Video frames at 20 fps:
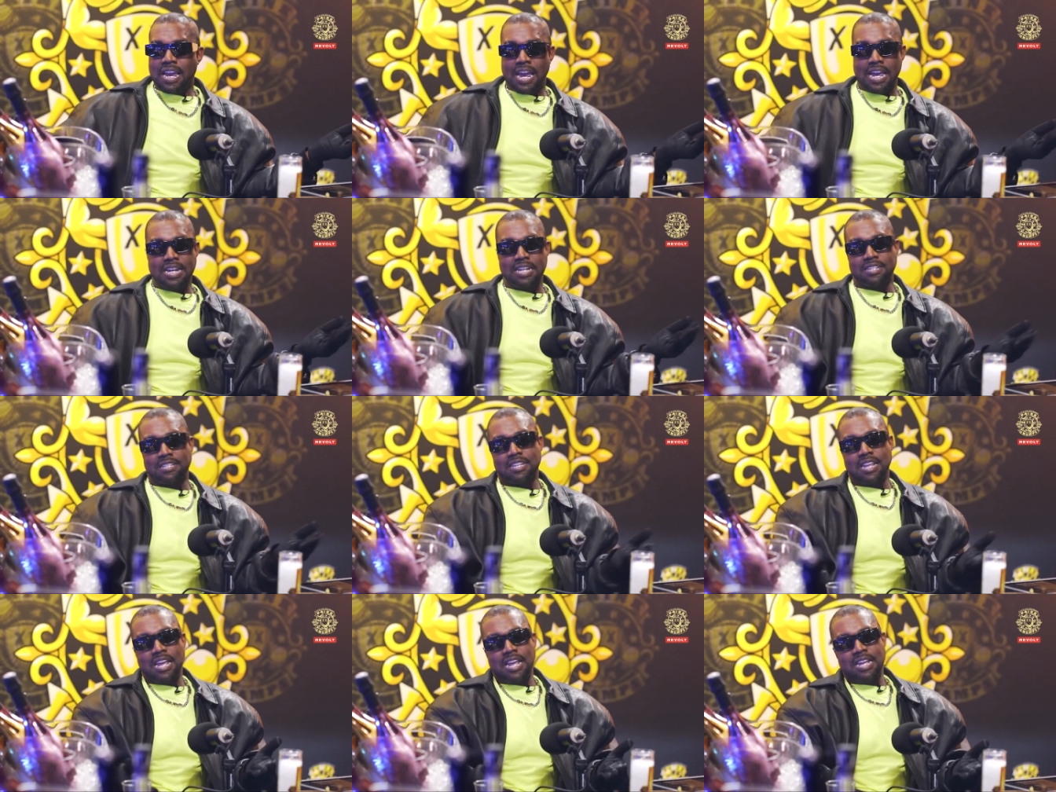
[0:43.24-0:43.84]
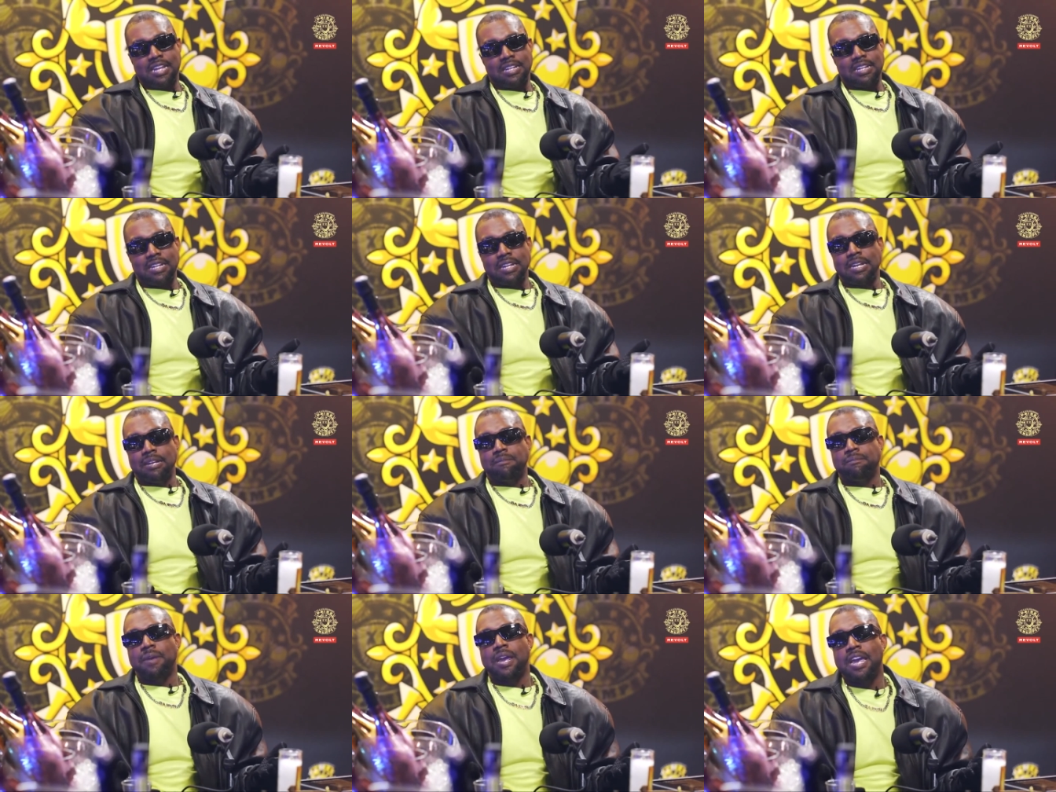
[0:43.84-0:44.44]
and it's like,
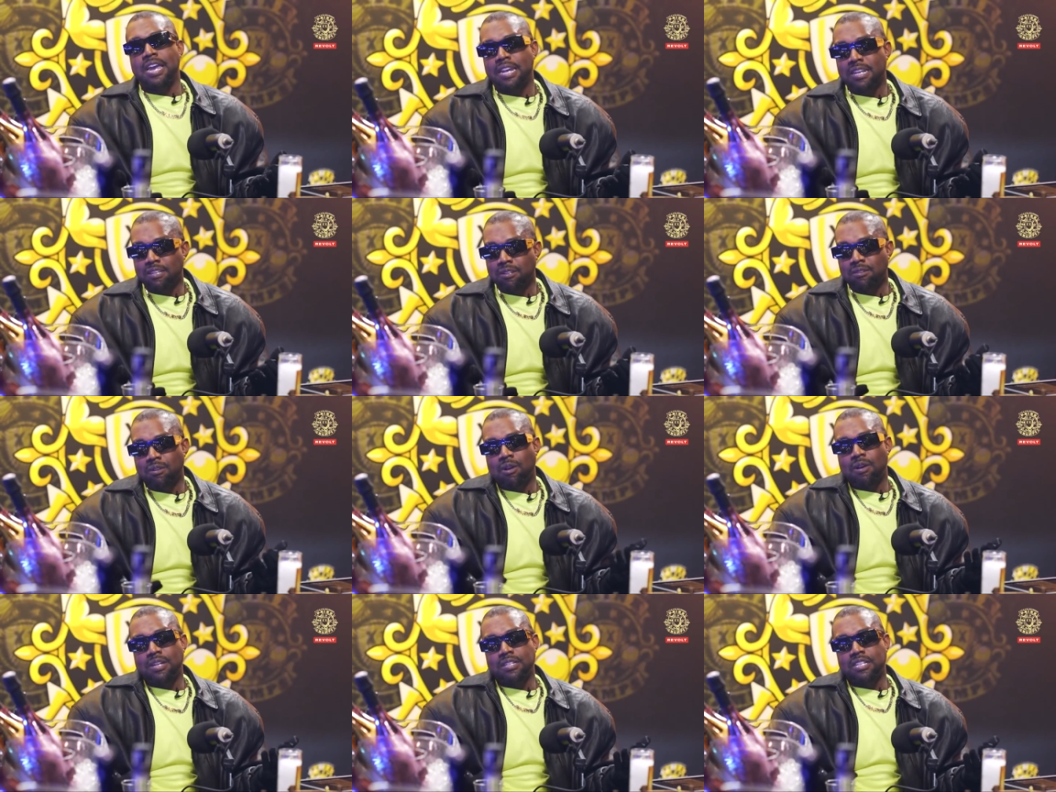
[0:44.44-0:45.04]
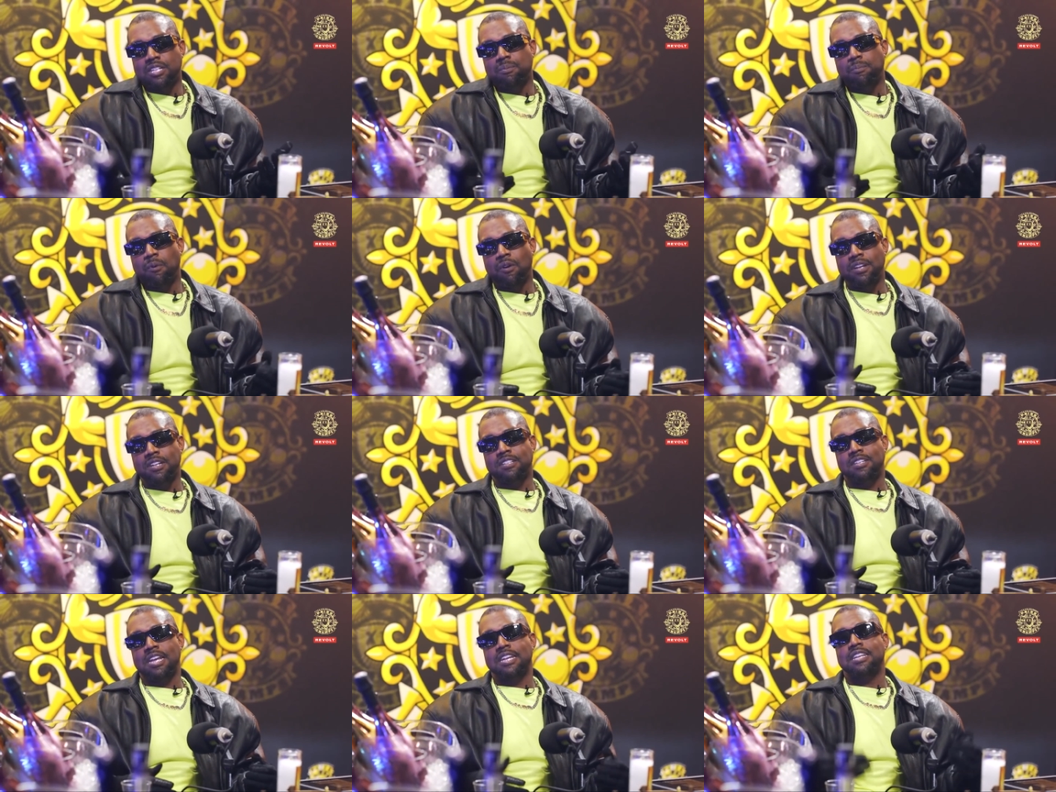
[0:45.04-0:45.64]
man, you know, at this
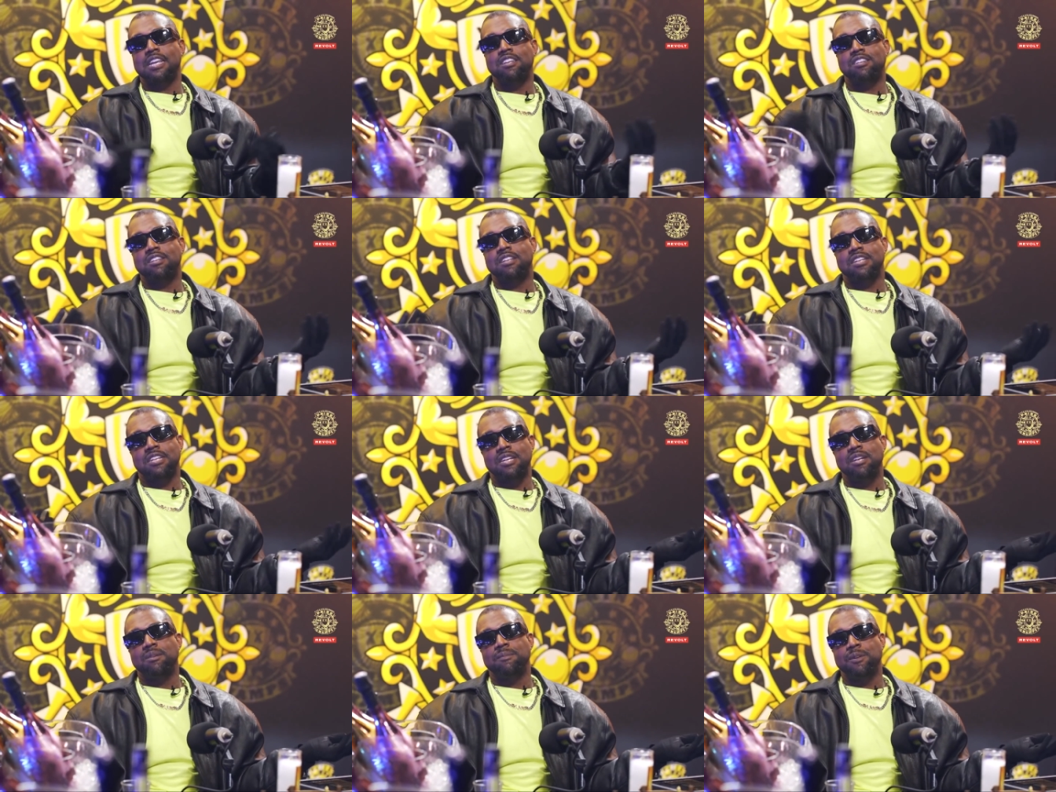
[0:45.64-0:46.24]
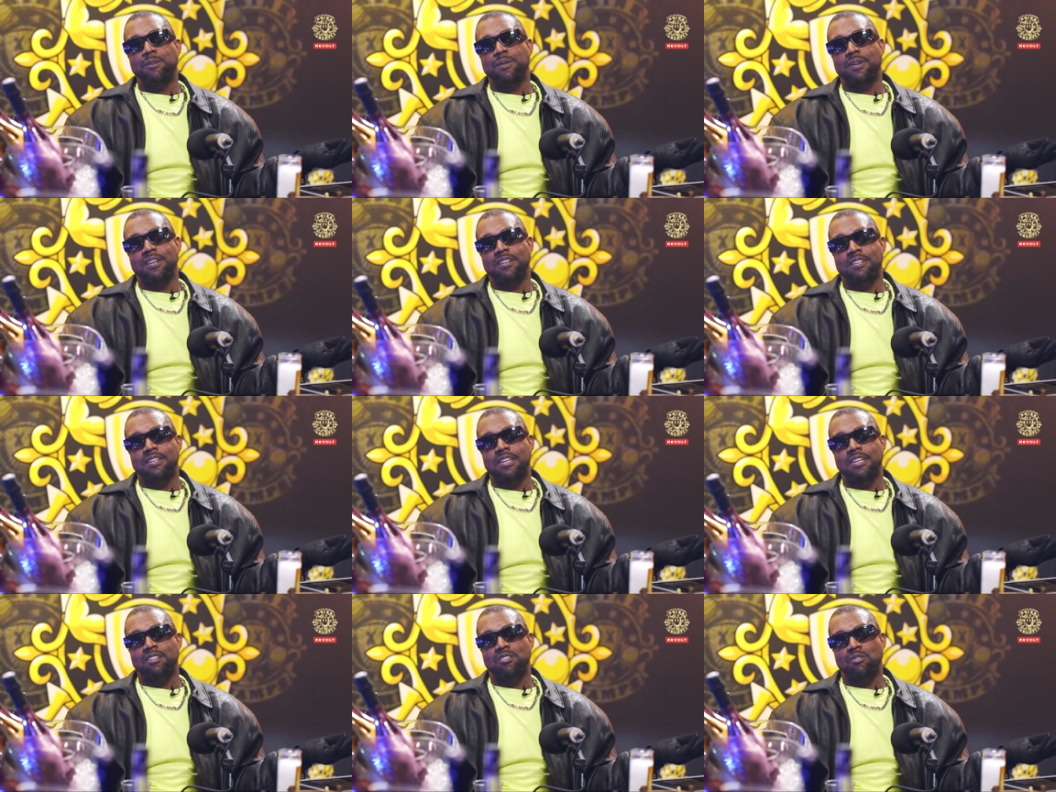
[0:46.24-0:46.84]
point, it's like they should have killed me when I
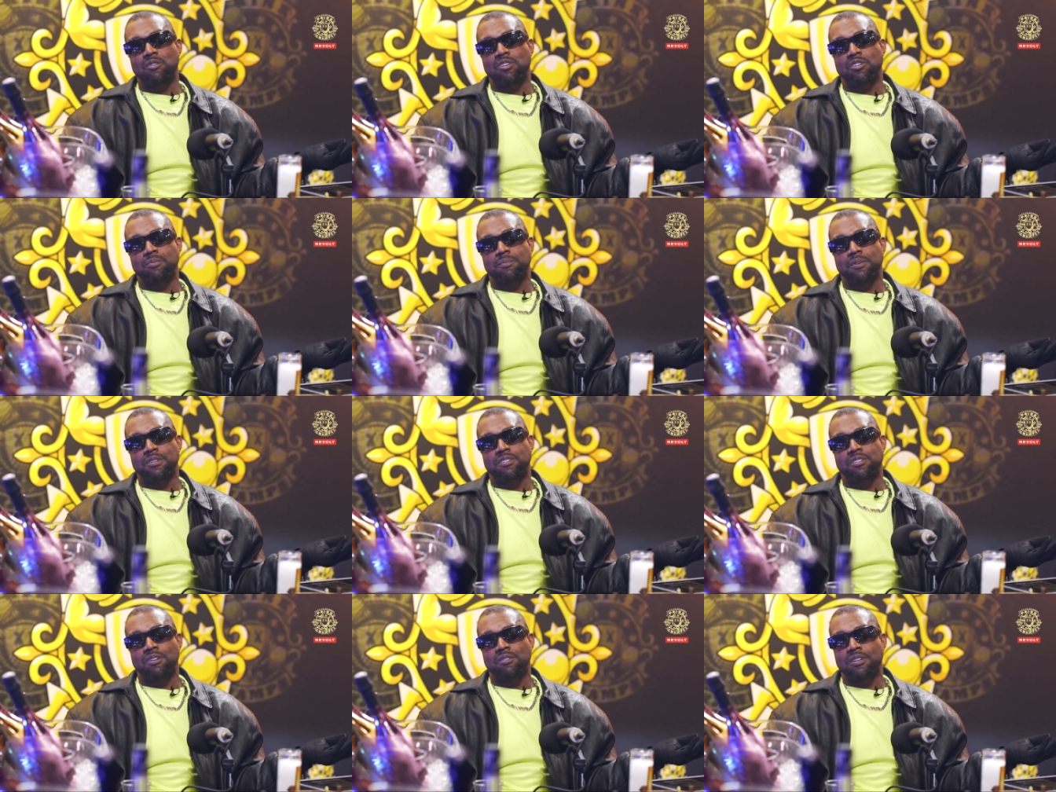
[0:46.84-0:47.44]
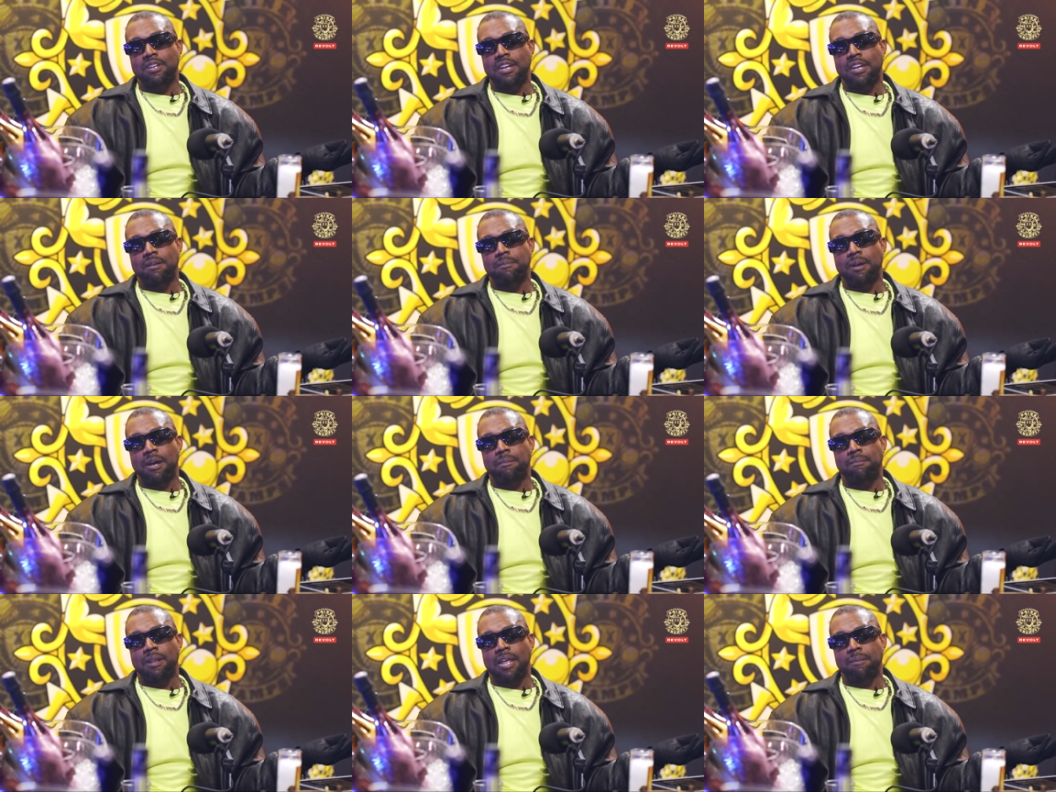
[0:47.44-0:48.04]
said George Bush don't care
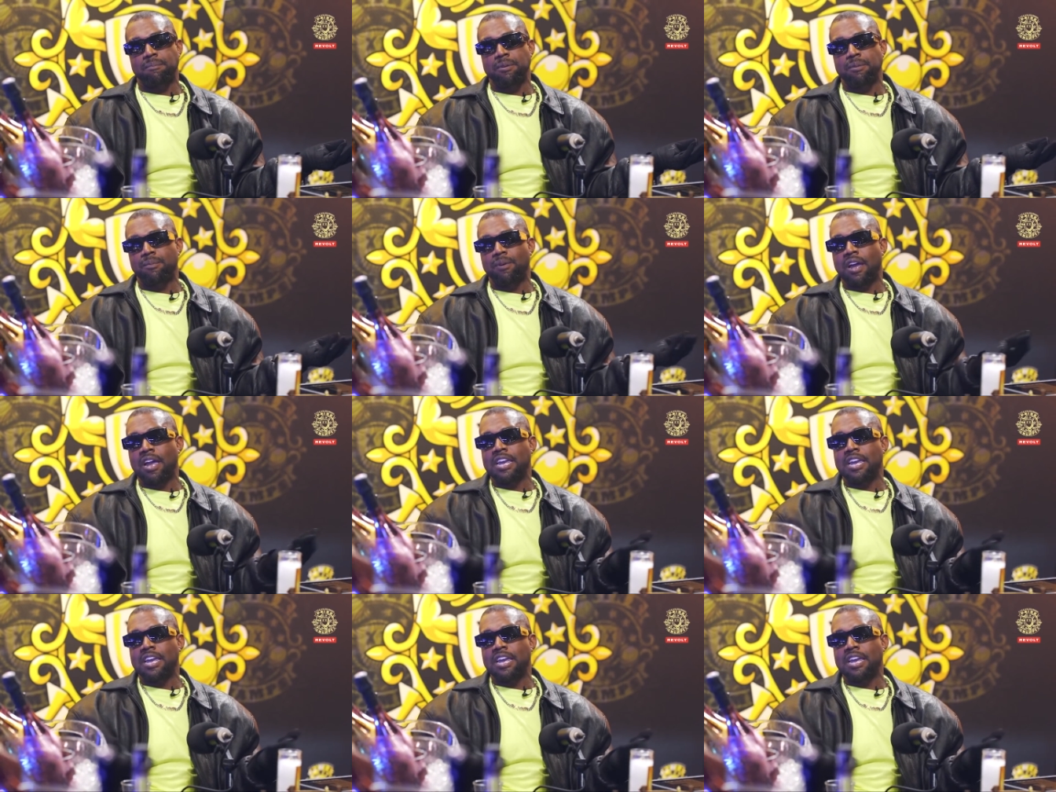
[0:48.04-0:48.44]
about black people.